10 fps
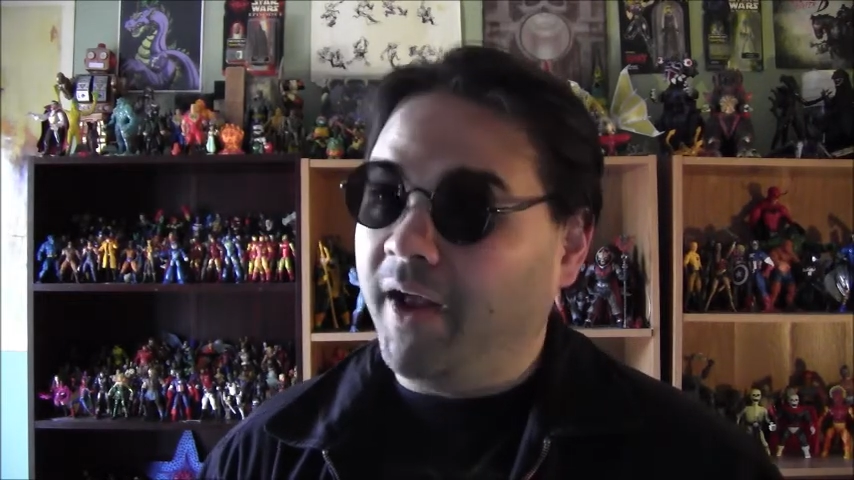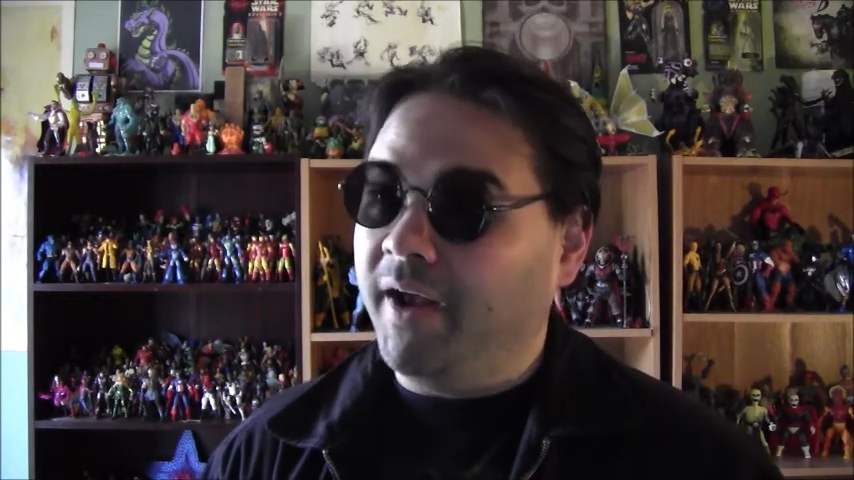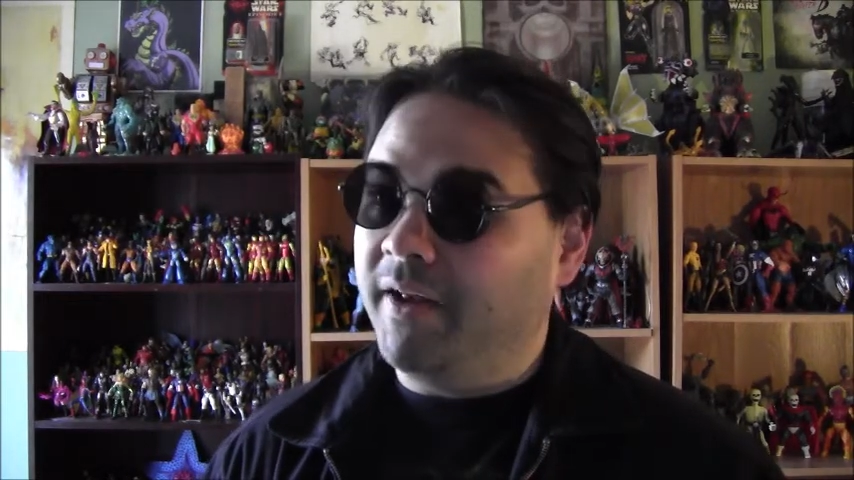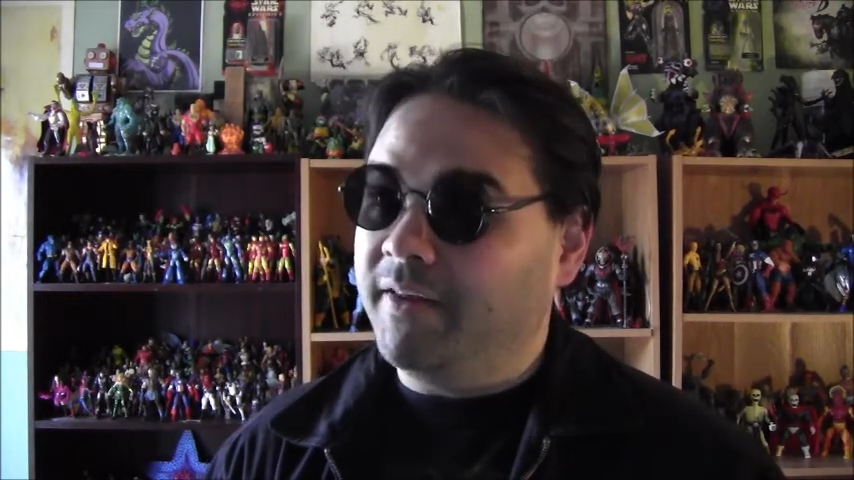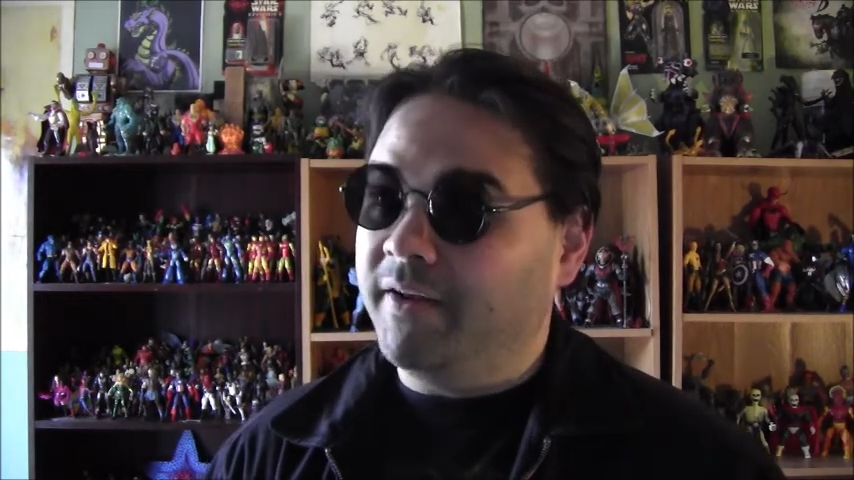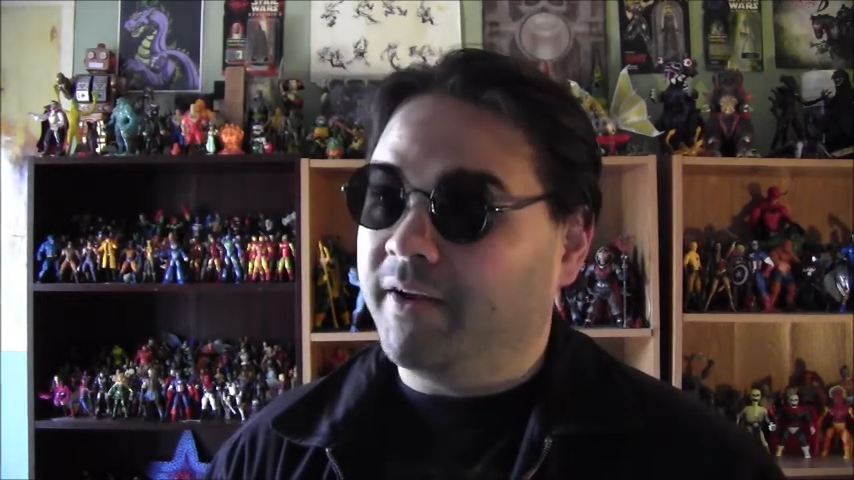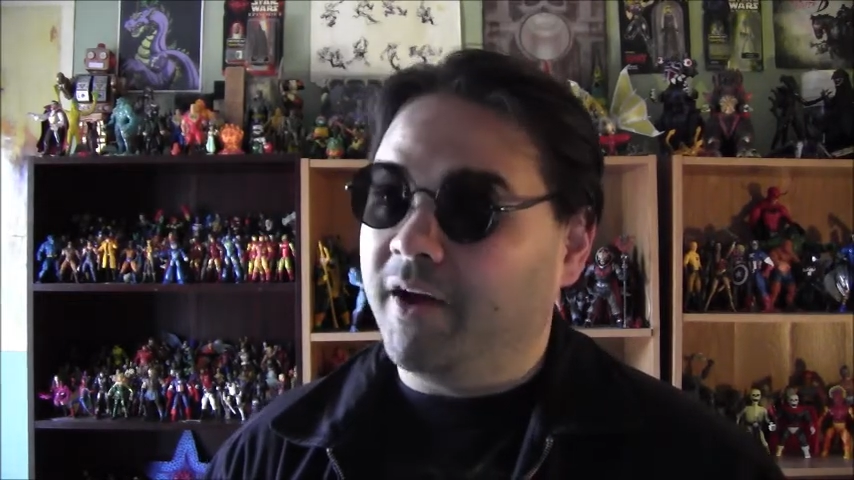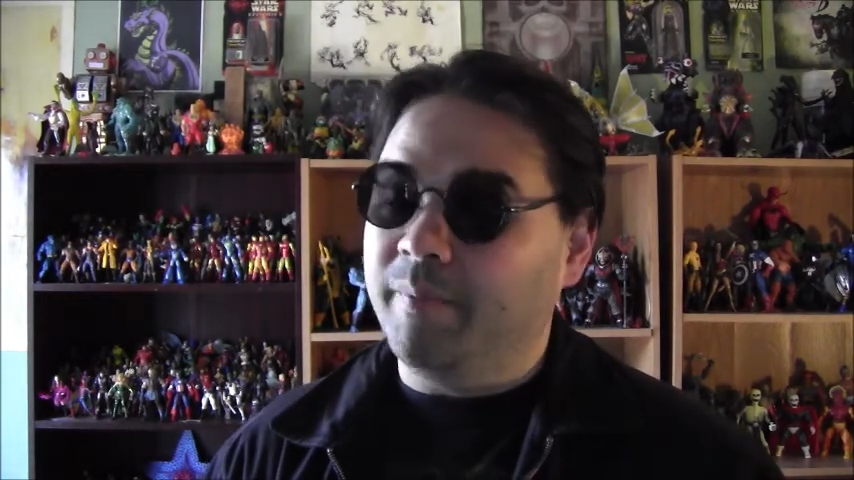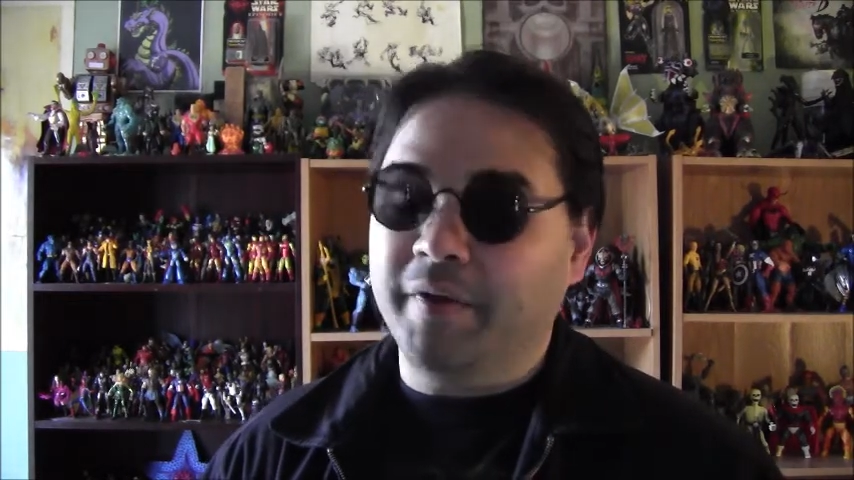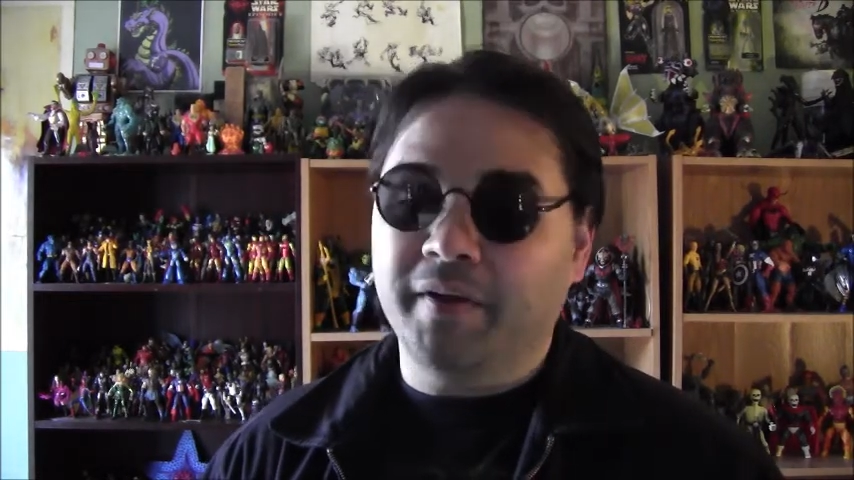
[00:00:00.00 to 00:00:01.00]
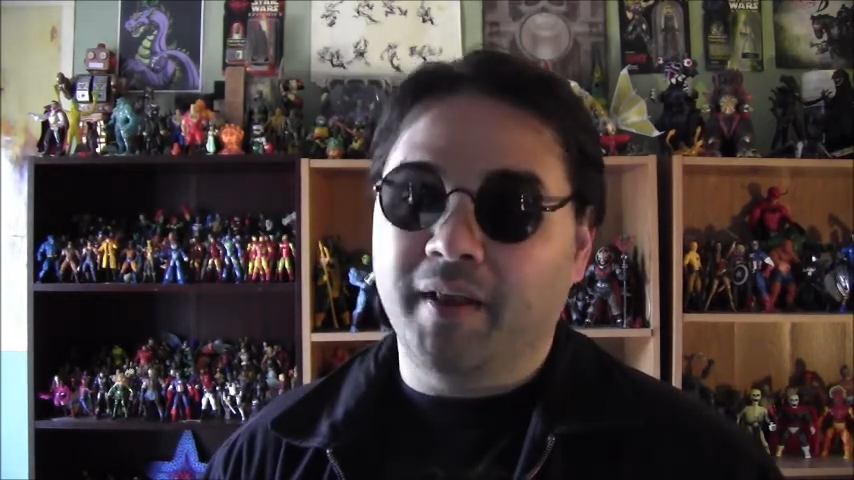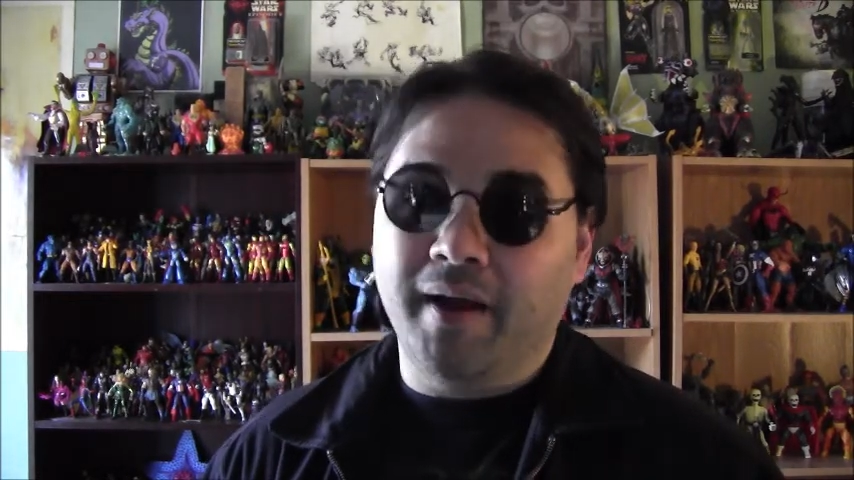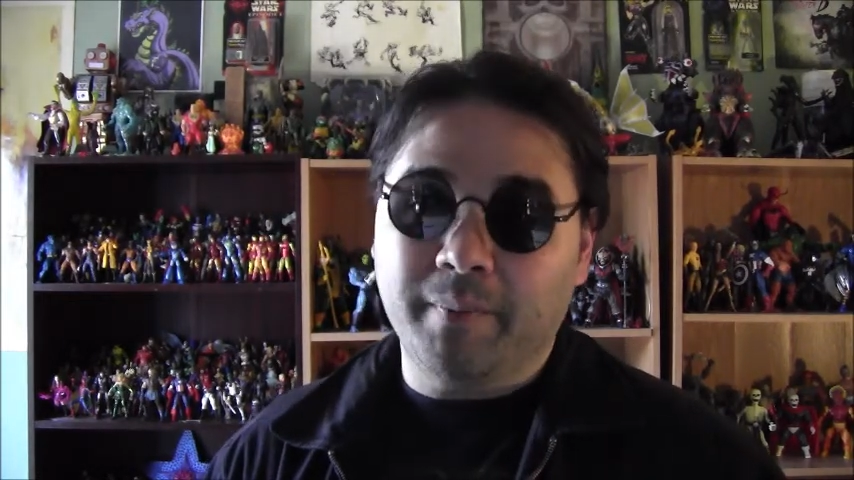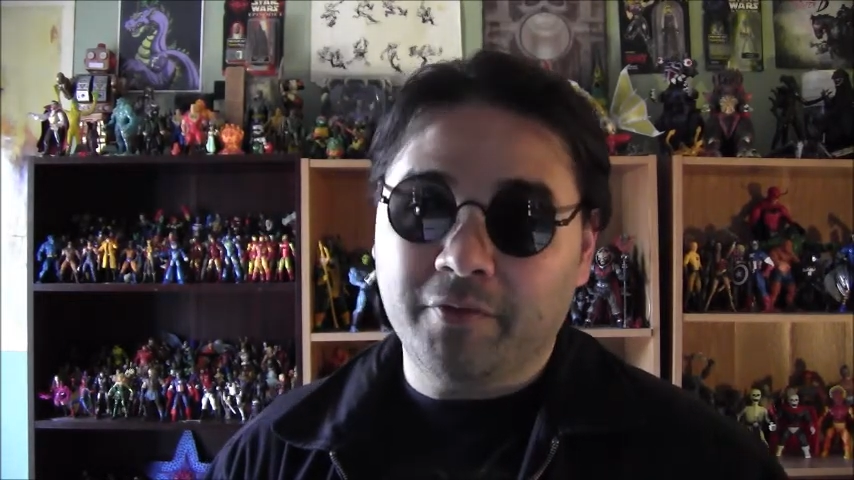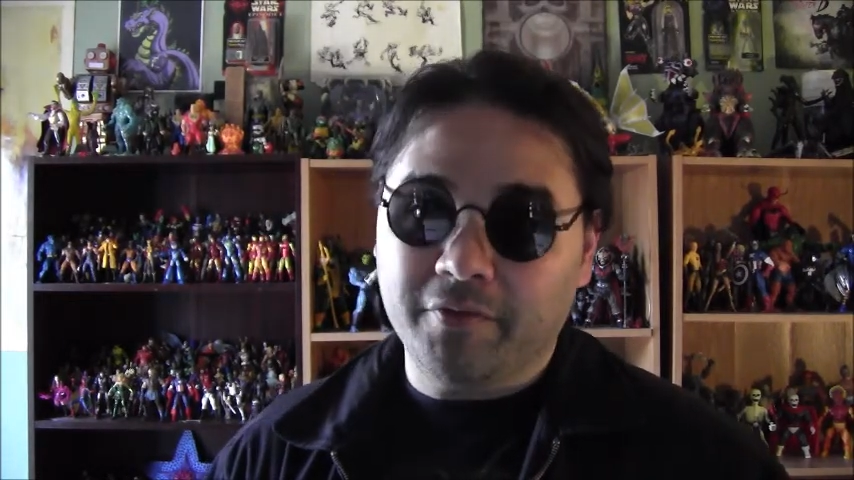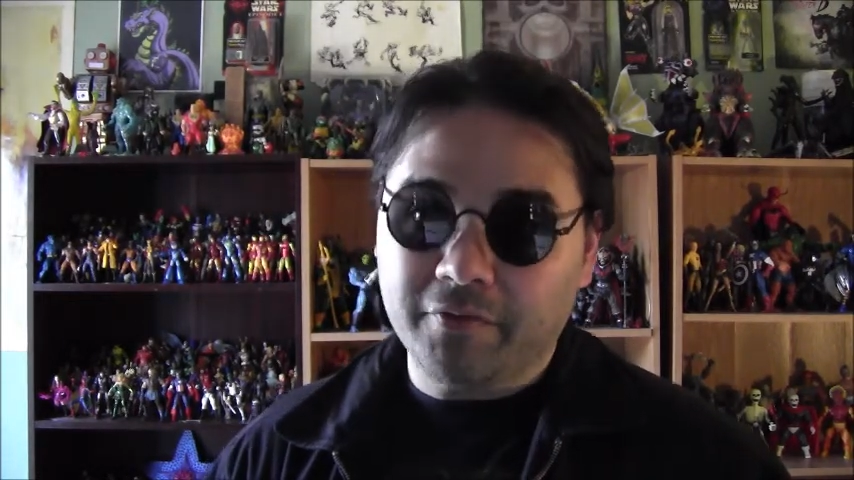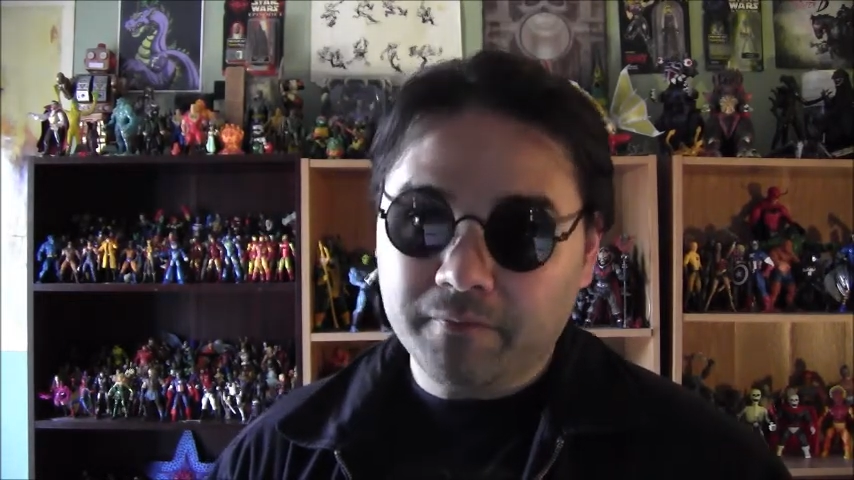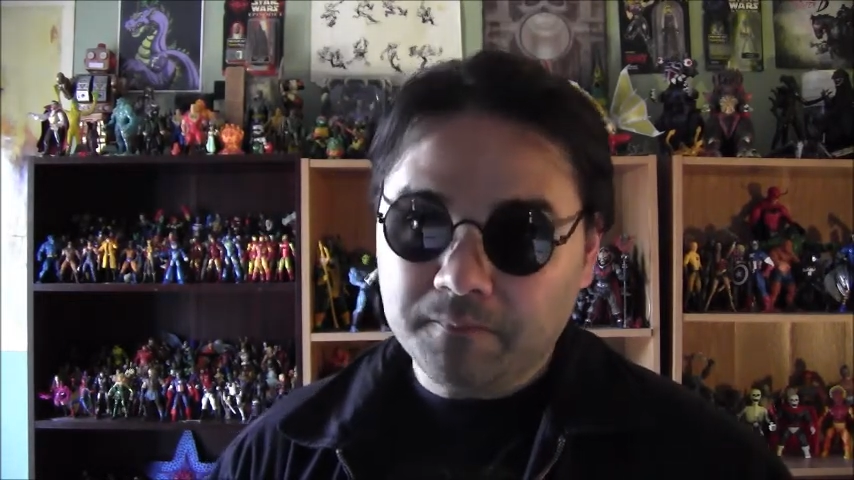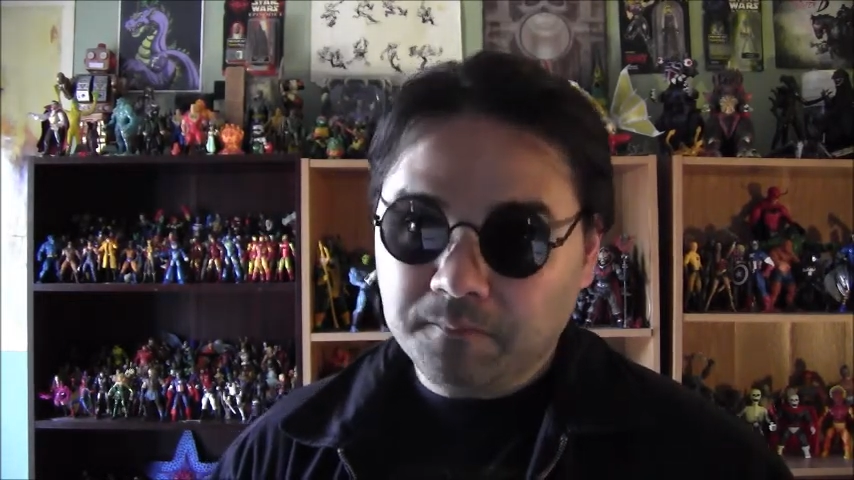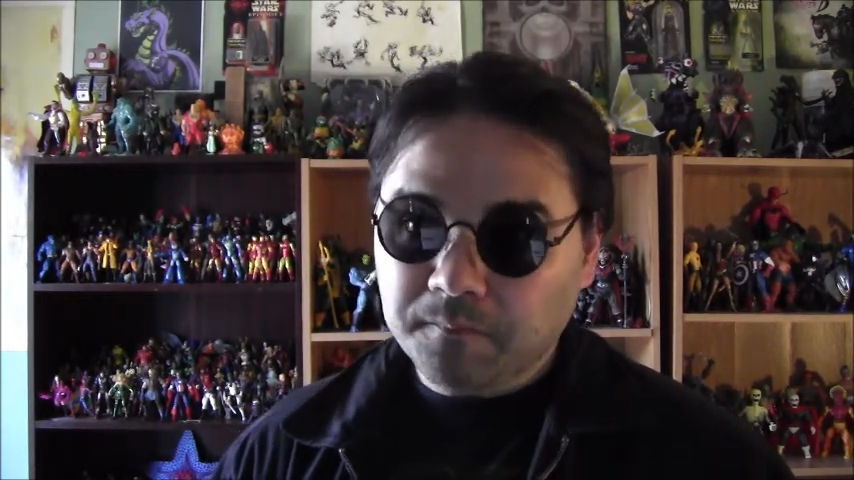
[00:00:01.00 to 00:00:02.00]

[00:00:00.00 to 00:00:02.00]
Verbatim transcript: and the economy collapses.